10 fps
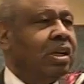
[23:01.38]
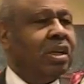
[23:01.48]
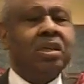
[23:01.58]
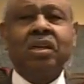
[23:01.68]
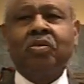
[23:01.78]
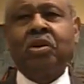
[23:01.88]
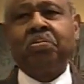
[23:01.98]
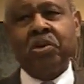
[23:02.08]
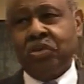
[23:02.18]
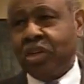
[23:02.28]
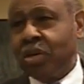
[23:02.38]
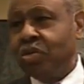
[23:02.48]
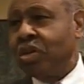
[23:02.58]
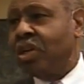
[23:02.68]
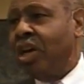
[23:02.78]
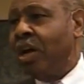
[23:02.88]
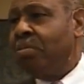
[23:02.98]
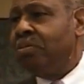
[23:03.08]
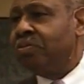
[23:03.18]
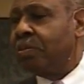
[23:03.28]
listen, when persecution
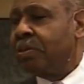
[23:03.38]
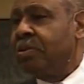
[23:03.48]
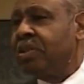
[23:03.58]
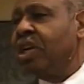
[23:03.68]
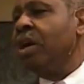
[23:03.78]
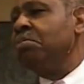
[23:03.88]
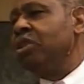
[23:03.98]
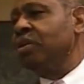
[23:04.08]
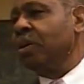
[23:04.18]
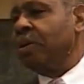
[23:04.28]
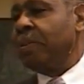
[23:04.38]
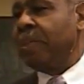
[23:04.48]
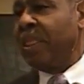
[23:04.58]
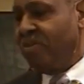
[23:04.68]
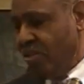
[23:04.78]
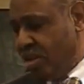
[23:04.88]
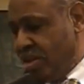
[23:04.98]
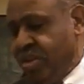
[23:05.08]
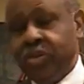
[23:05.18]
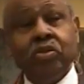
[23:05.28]
come, comes,
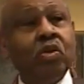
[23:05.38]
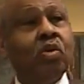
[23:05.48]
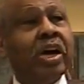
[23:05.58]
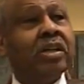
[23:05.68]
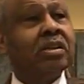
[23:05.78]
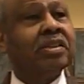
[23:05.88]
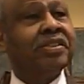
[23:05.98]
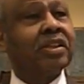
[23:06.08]
you do what?